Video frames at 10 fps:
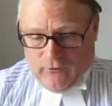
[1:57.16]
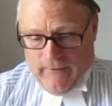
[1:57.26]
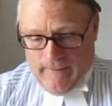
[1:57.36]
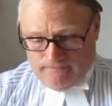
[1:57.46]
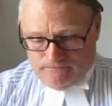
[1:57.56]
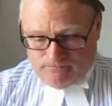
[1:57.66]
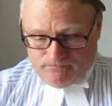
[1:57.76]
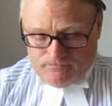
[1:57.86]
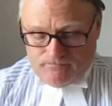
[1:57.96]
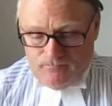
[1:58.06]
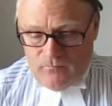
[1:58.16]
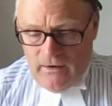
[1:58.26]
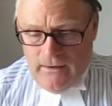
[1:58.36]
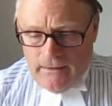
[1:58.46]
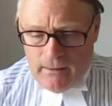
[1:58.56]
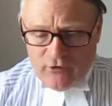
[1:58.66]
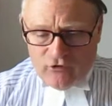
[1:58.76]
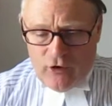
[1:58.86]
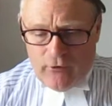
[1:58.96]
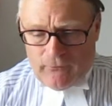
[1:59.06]
there. Let me
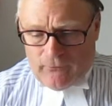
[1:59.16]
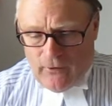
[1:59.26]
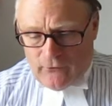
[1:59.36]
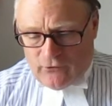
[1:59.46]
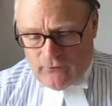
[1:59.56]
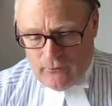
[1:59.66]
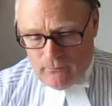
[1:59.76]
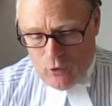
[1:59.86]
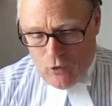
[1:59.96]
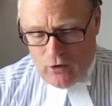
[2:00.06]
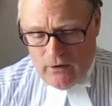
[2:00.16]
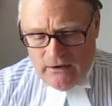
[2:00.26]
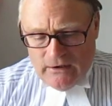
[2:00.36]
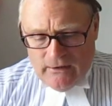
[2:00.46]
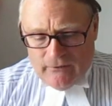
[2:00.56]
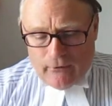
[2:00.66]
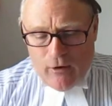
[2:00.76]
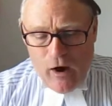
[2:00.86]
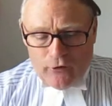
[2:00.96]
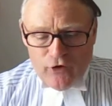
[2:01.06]
show you the front of the book. There
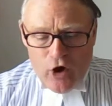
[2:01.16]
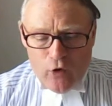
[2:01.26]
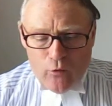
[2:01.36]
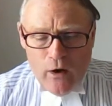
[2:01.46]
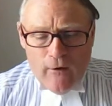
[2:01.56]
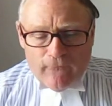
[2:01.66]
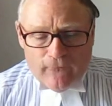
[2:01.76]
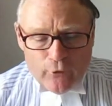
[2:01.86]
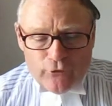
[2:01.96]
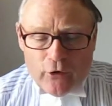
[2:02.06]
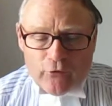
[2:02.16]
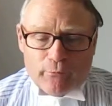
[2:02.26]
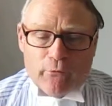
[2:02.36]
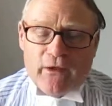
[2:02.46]
are no footnotes, but